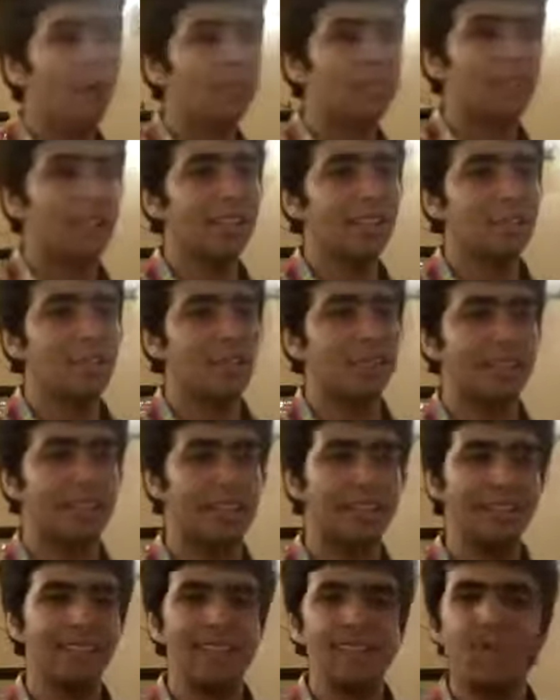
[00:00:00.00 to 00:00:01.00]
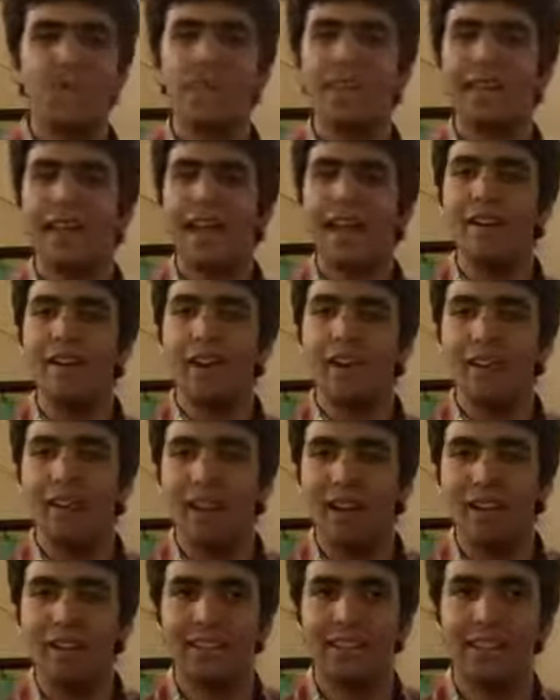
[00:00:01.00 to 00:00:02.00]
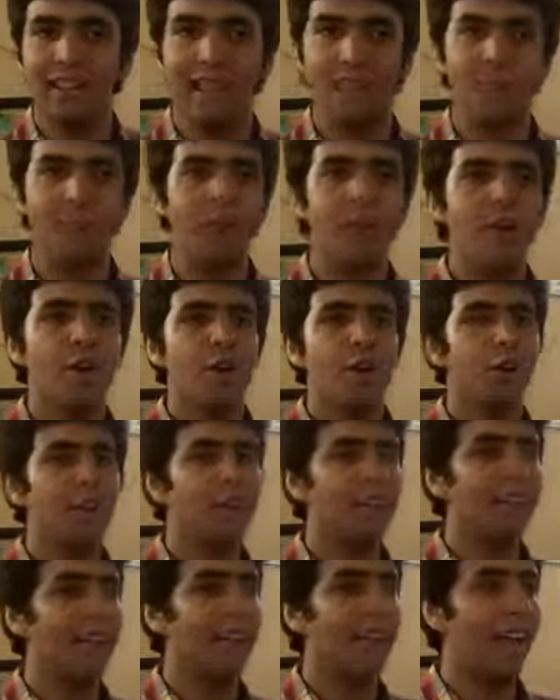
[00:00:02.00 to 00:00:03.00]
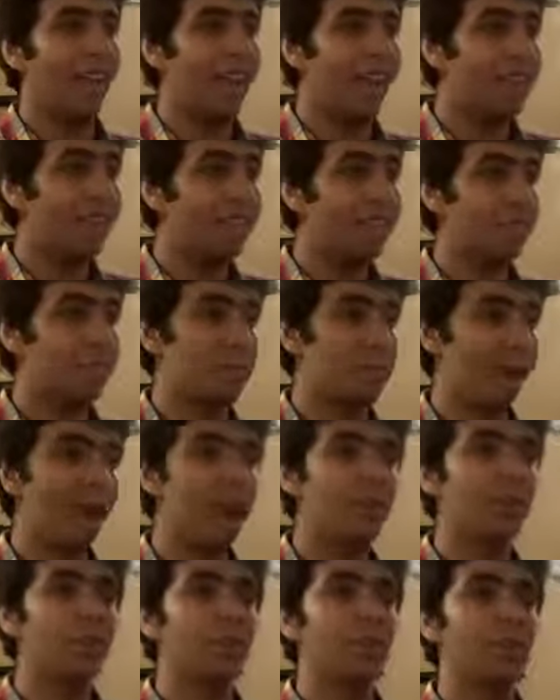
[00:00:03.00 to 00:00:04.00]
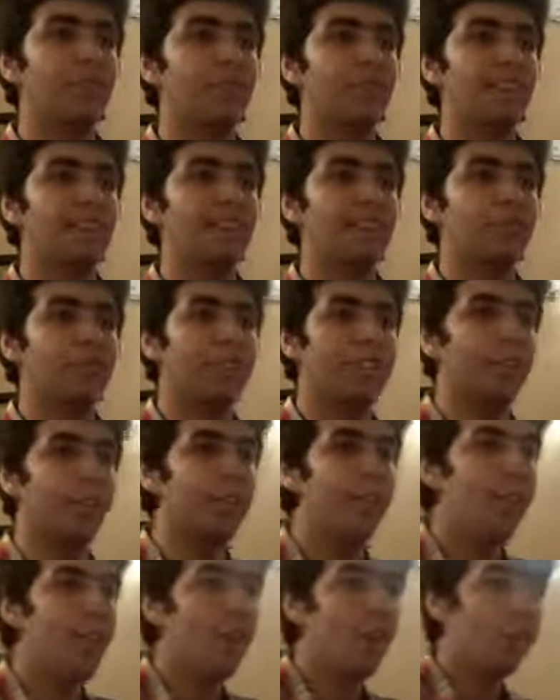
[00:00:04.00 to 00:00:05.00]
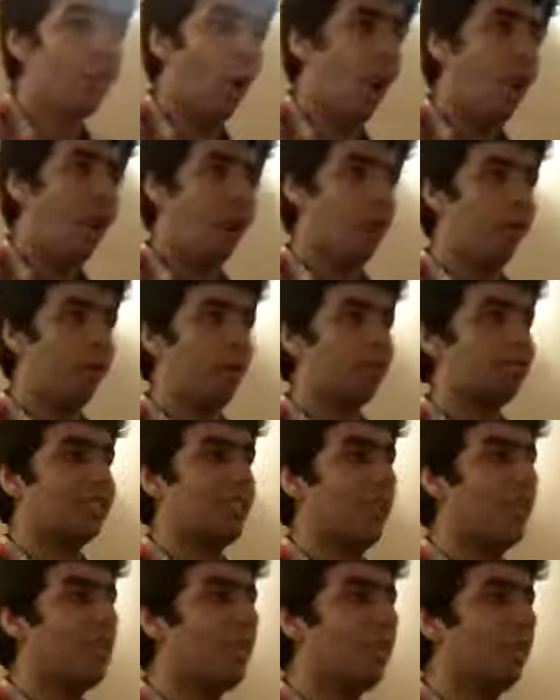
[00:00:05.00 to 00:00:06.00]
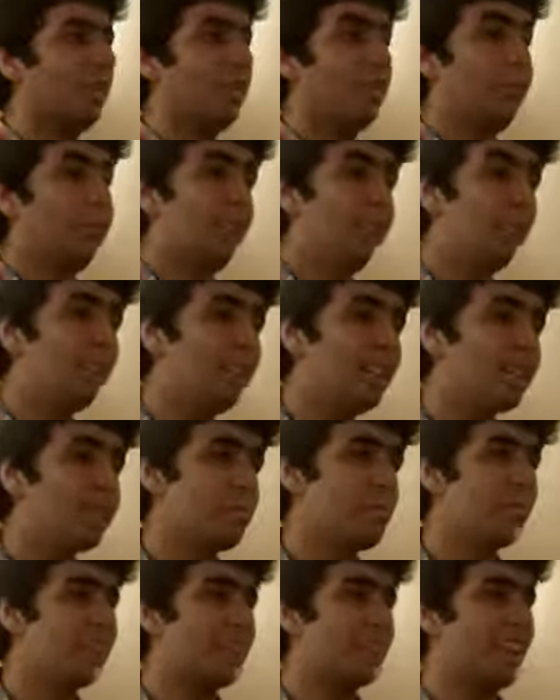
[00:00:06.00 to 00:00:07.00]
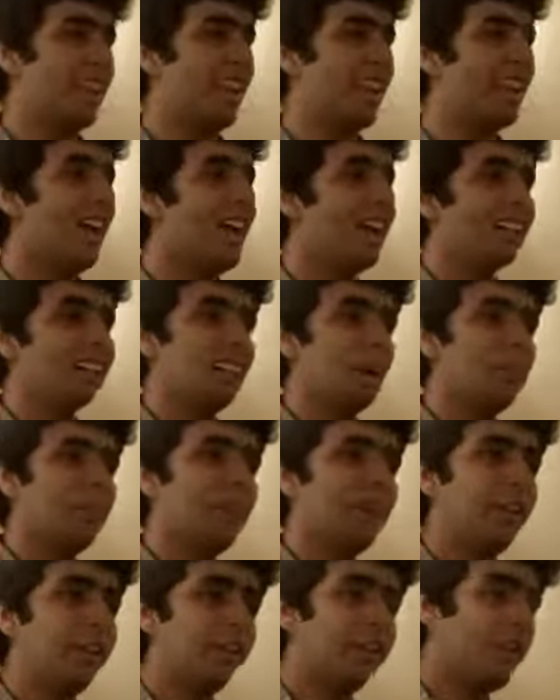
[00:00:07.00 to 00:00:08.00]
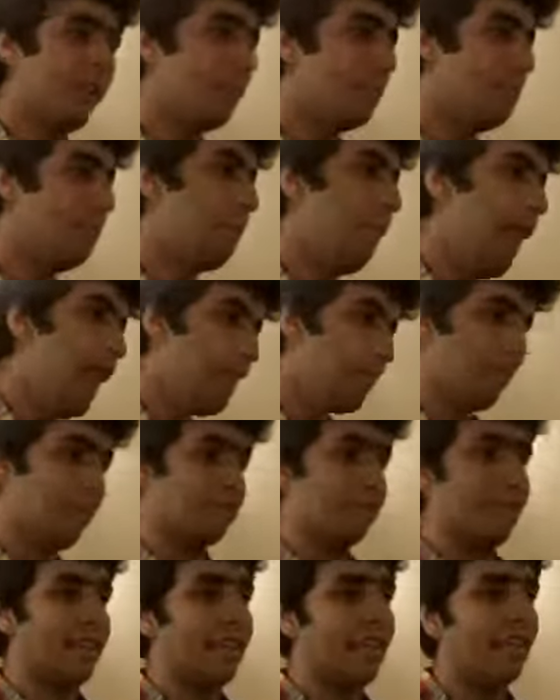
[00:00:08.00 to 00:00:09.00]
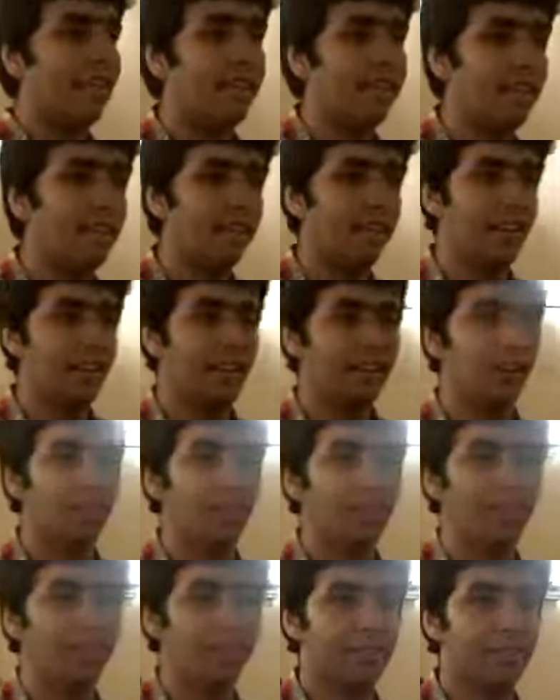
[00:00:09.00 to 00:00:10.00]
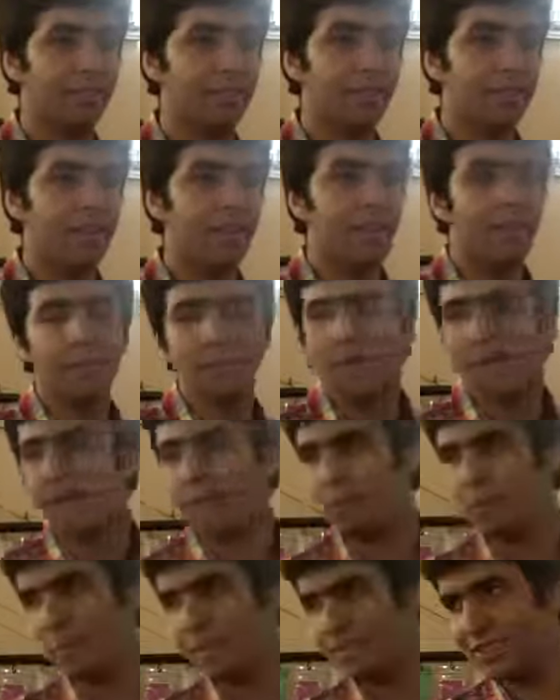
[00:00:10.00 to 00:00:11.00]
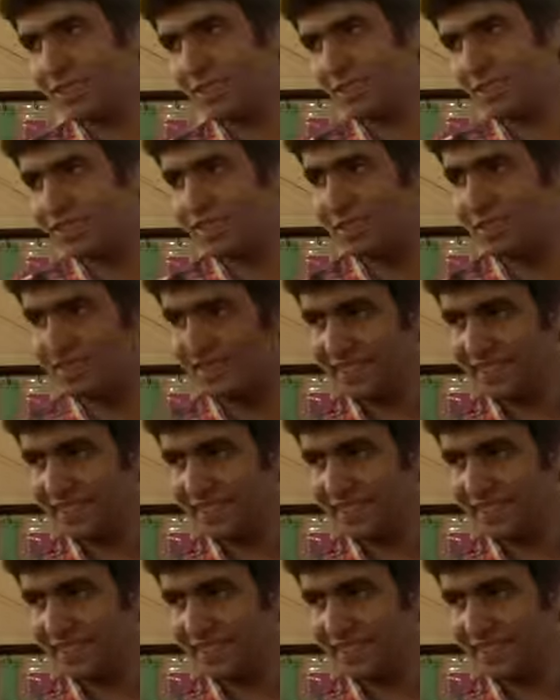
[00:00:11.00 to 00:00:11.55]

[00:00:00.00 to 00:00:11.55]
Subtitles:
about such mistakes, and you can have a gala time. You can have a smile on your face when you talk about some foolish mistake, something you've done by mistake earlier in your life. Back to the master